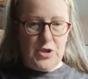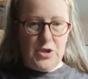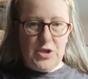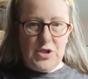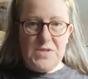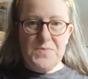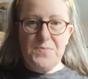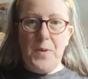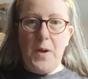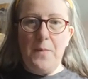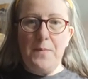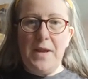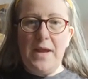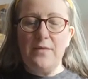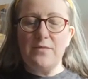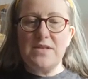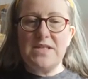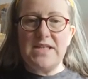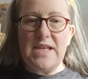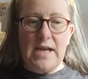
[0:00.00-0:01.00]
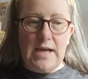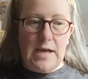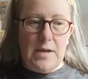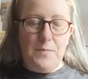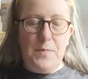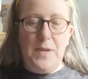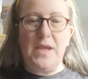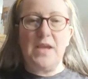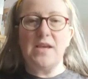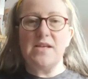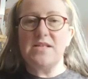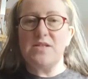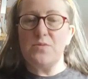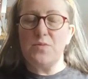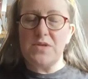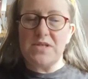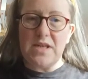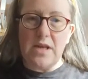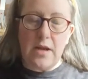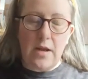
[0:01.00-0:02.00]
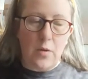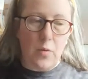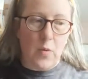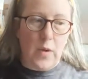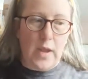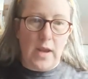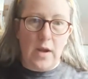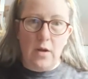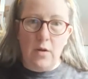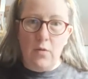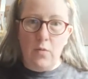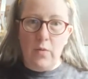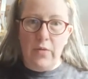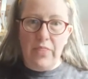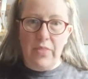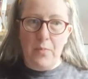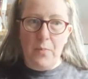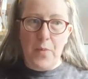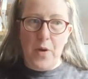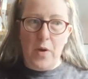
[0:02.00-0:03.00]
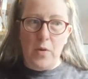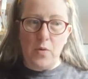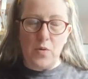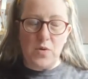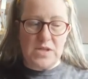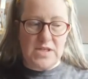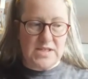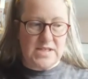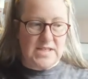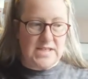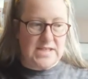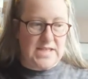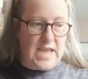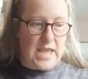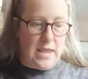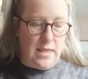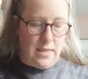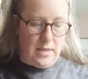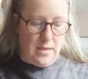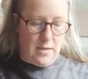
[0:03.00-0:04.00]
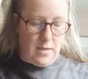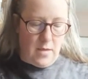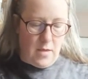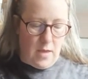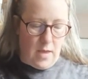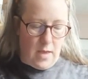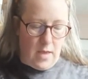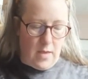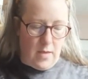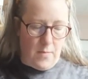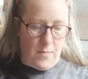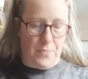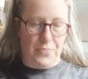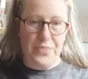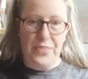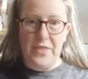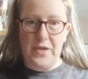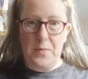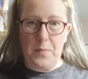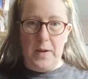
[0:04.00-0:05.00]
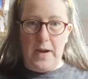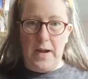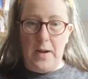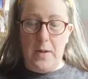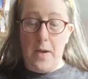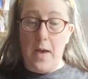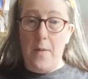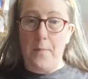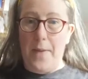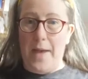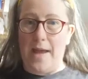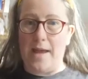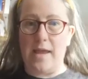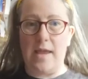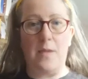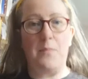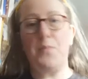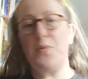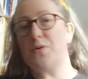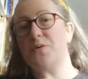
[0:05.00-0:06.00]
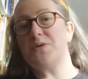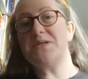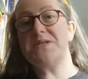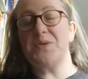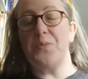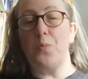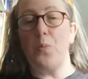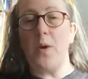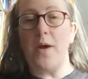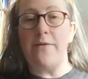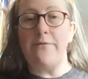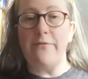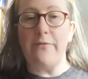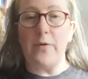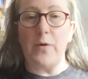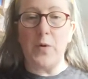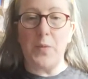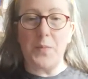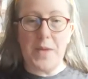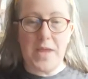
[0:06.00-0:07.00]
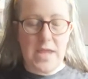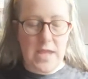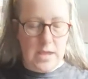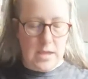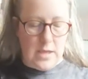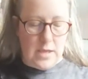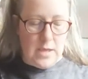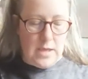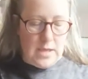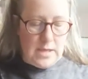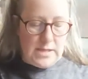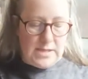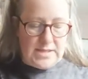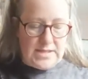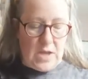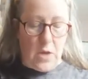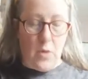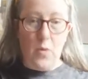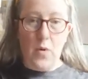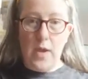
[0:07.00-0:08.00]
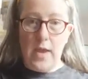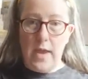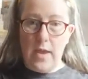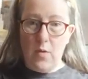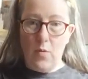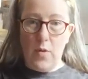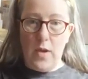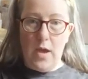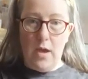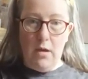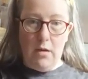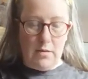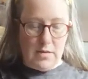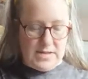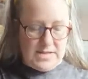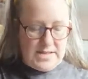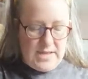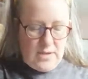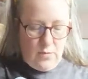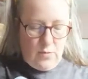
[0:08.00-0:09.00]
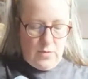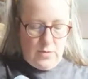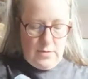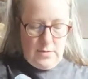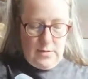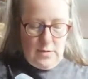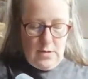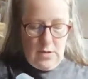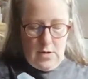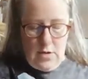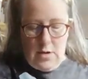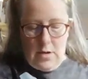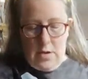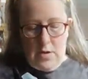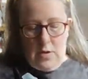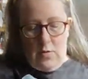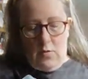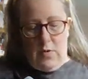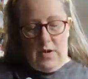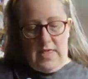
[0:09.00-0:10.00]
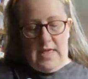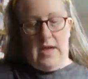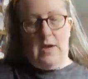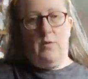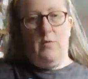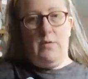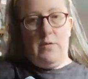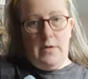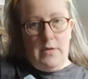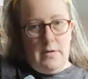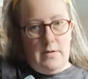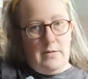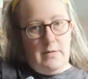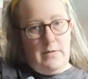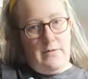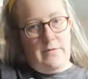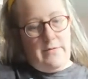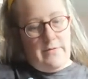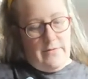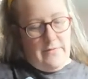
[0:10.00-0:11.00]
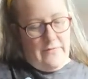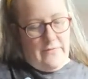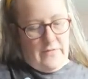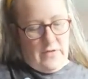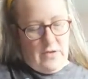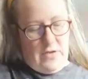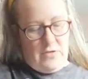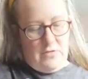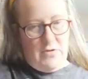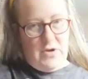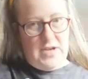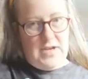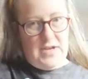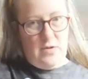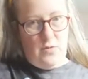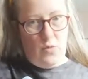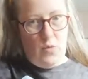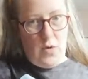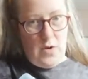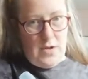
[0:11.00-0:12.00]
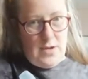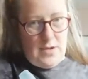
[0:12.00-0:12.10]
Just popped outside because there was a note in with the post to say that there'd been a packet put somewhere for me. So here we are. So without further ado,